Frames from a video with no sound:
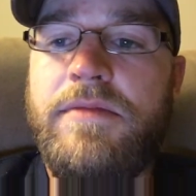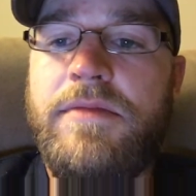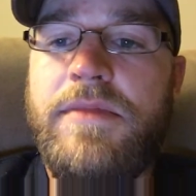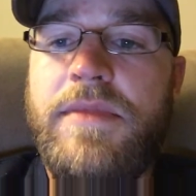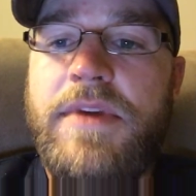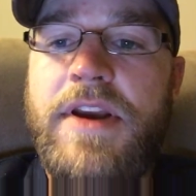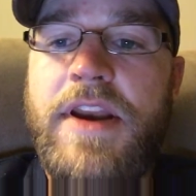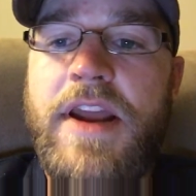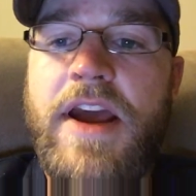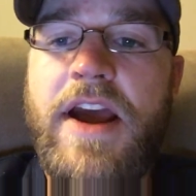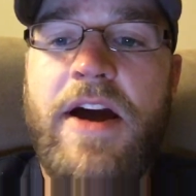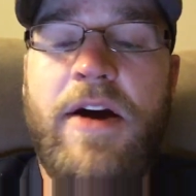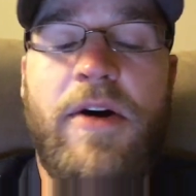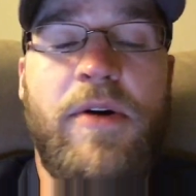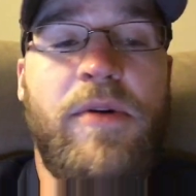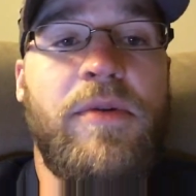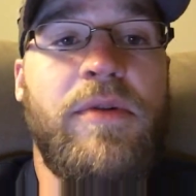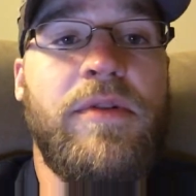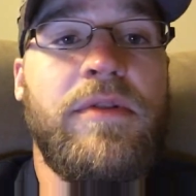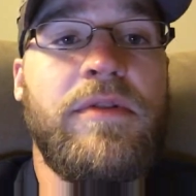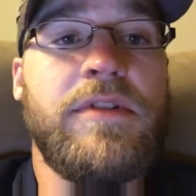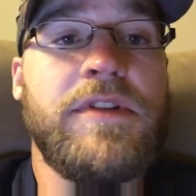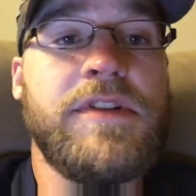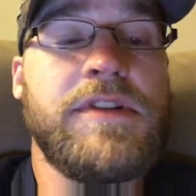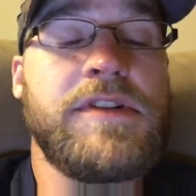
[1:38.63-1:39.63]
Now,
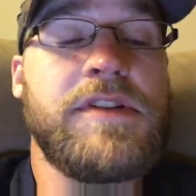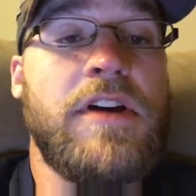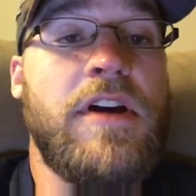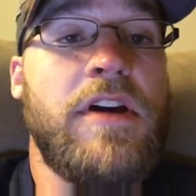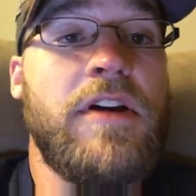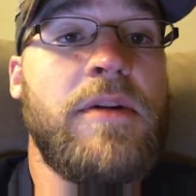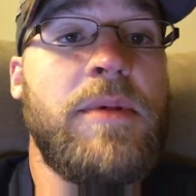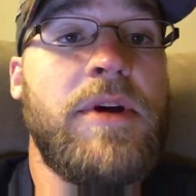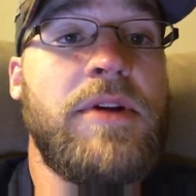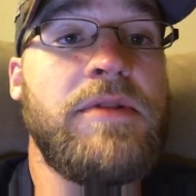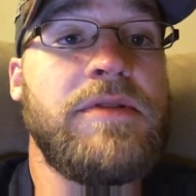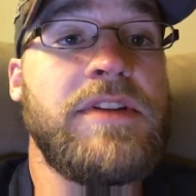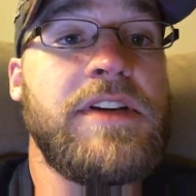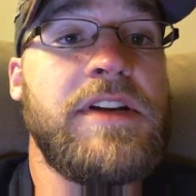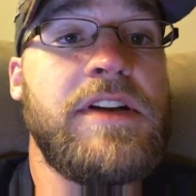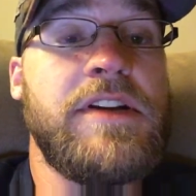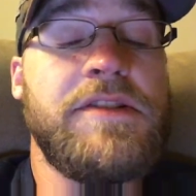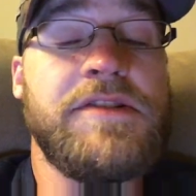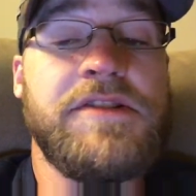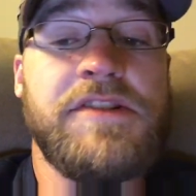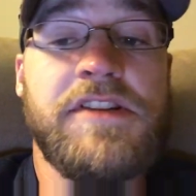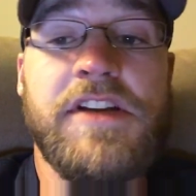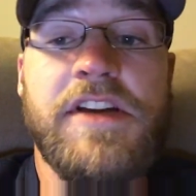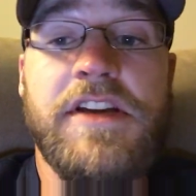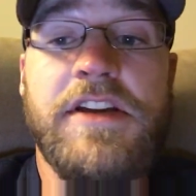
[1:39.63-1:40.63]
let's talk about
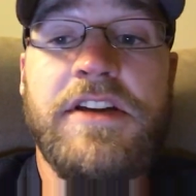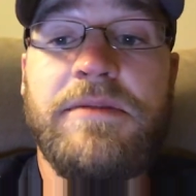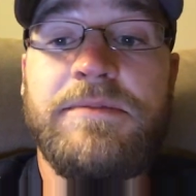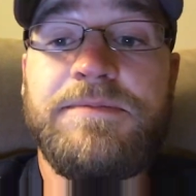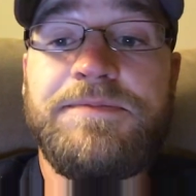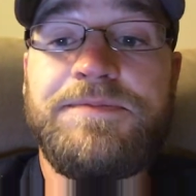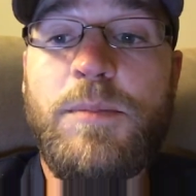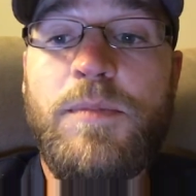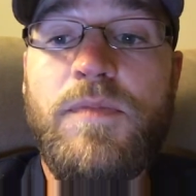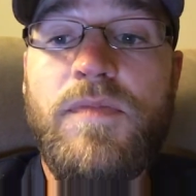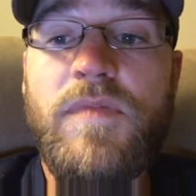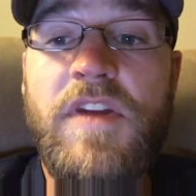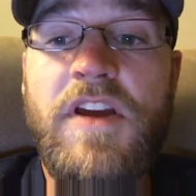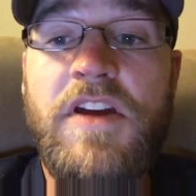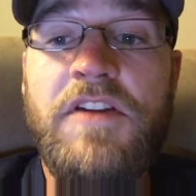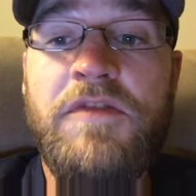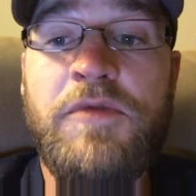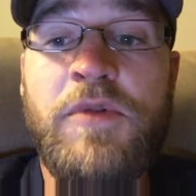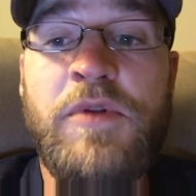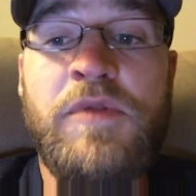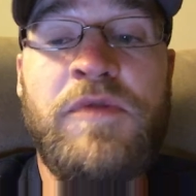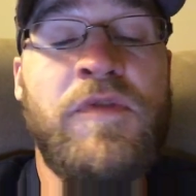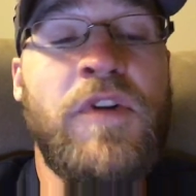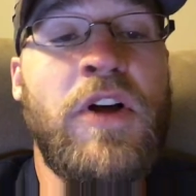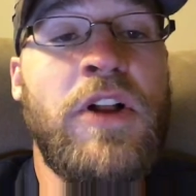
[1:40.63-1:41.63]
DLC.
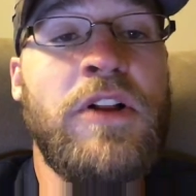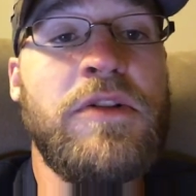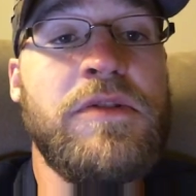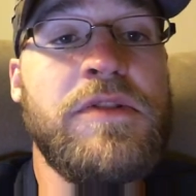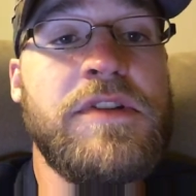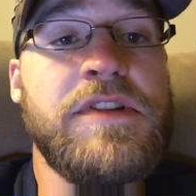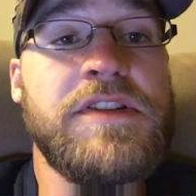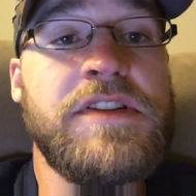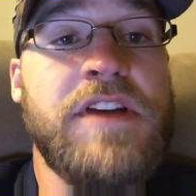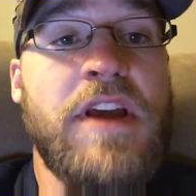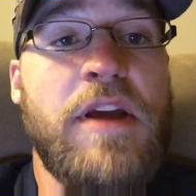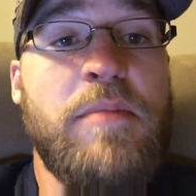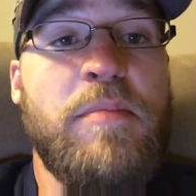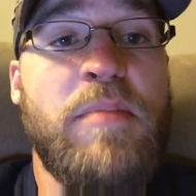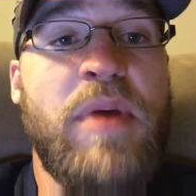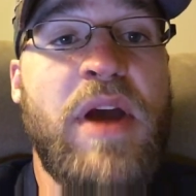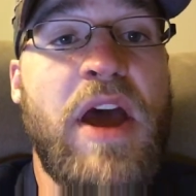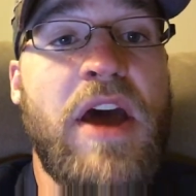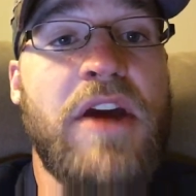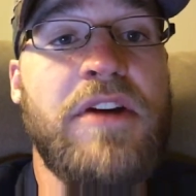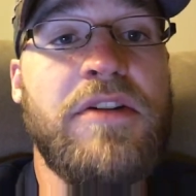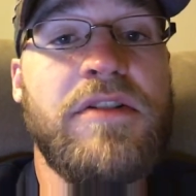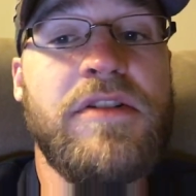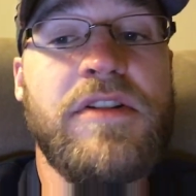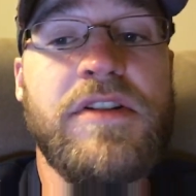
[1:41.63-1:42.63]
If we follow the same
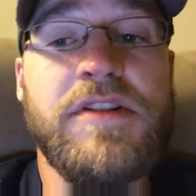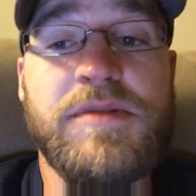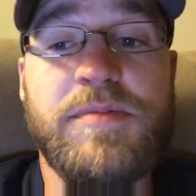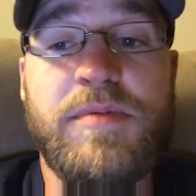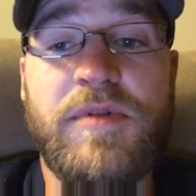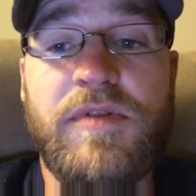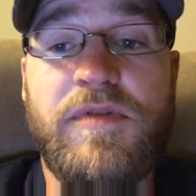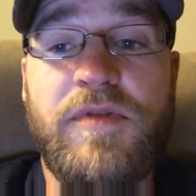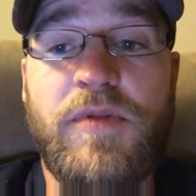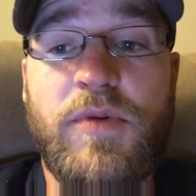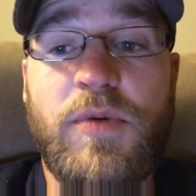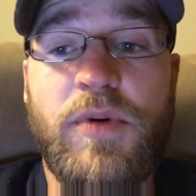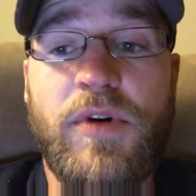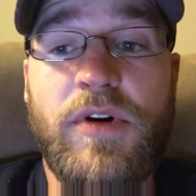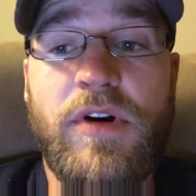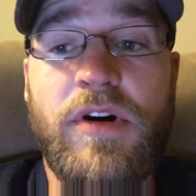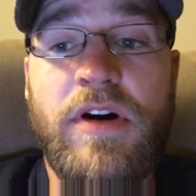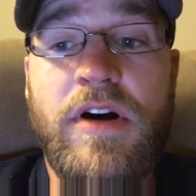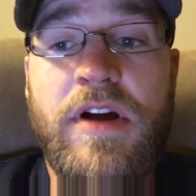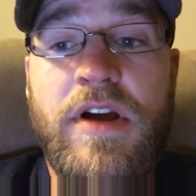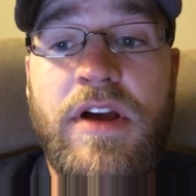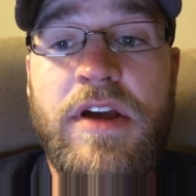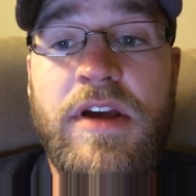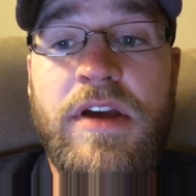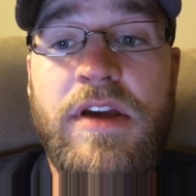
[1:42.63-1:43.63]
pattern as
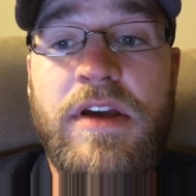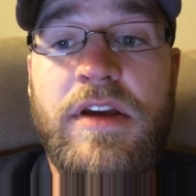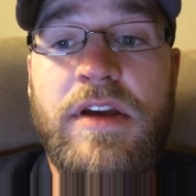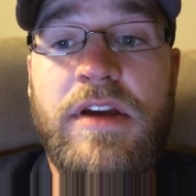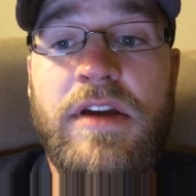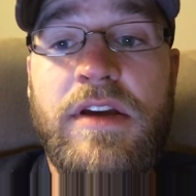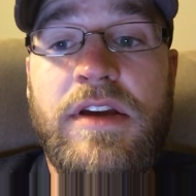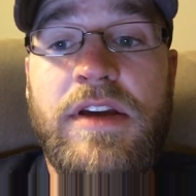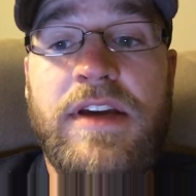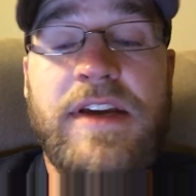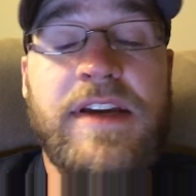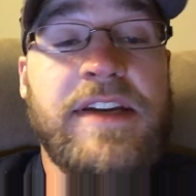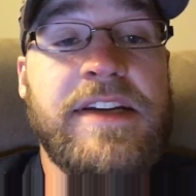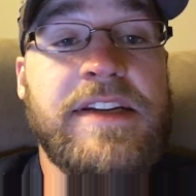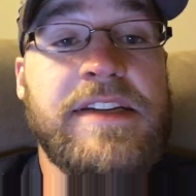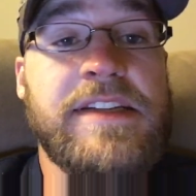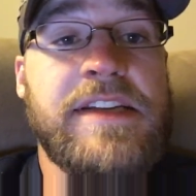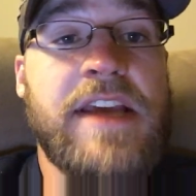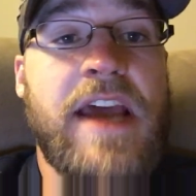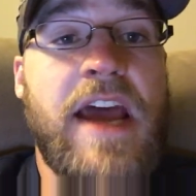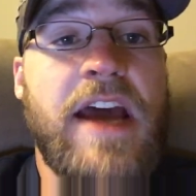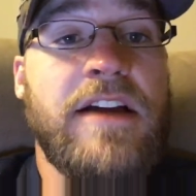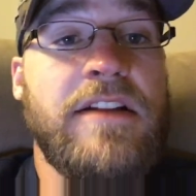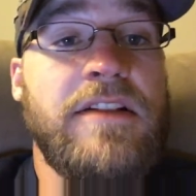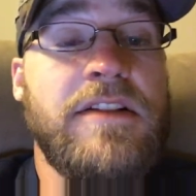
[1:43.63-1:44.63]
before, in
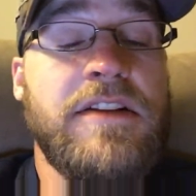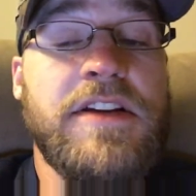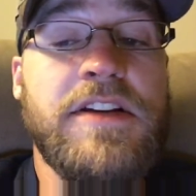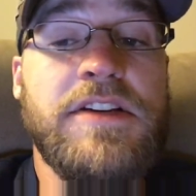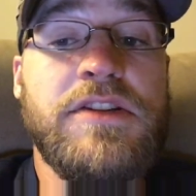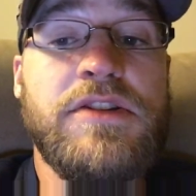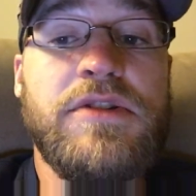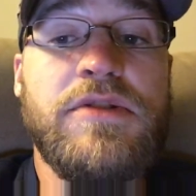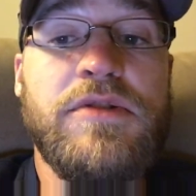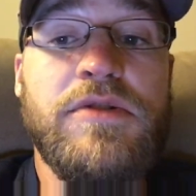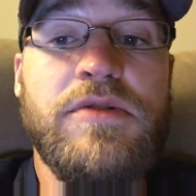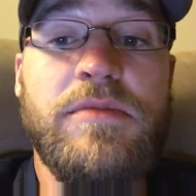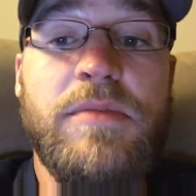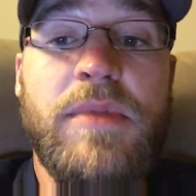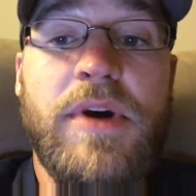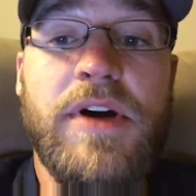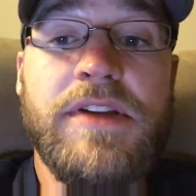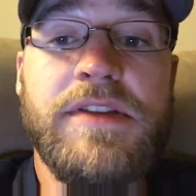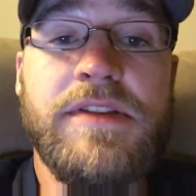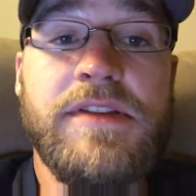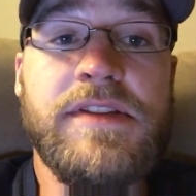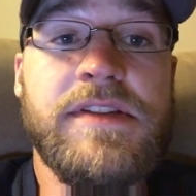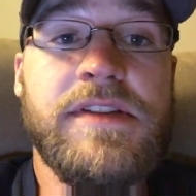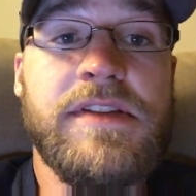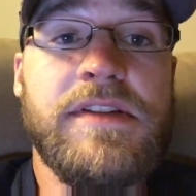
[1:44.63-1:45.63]
exactly 2
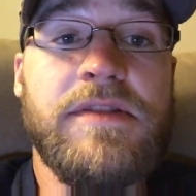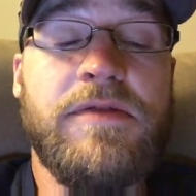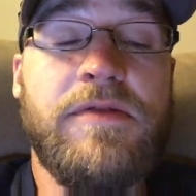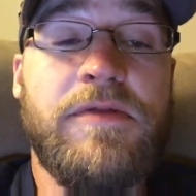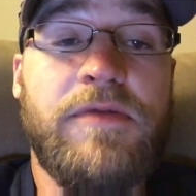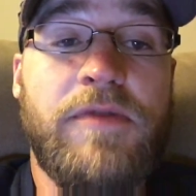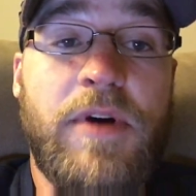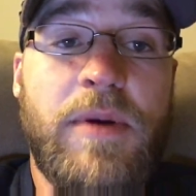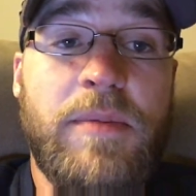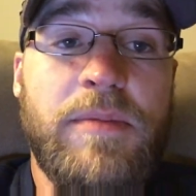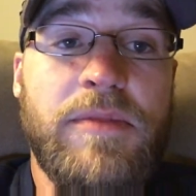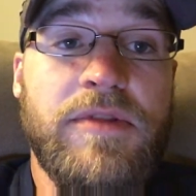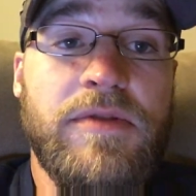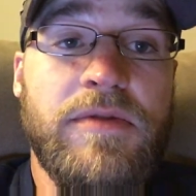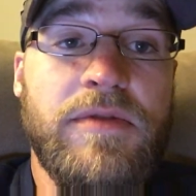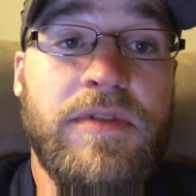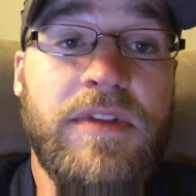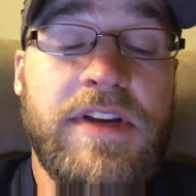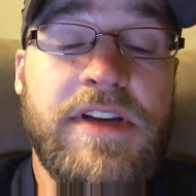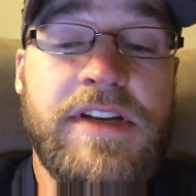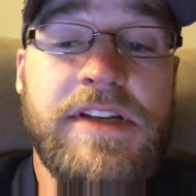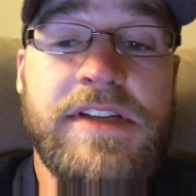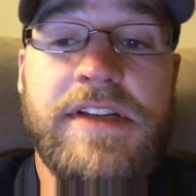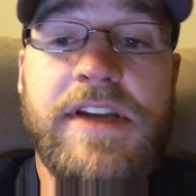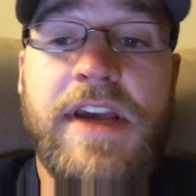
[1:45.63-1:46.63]
months from the
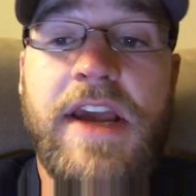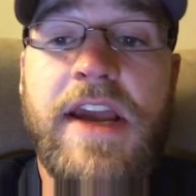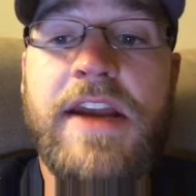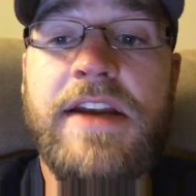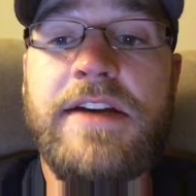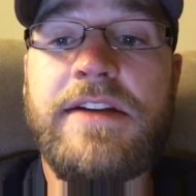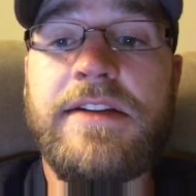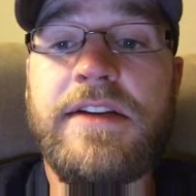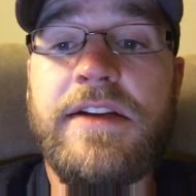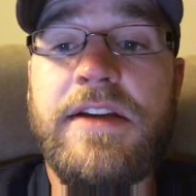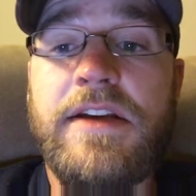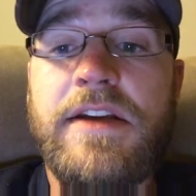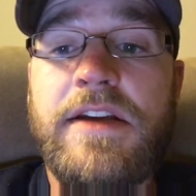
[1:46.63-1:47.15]
release date,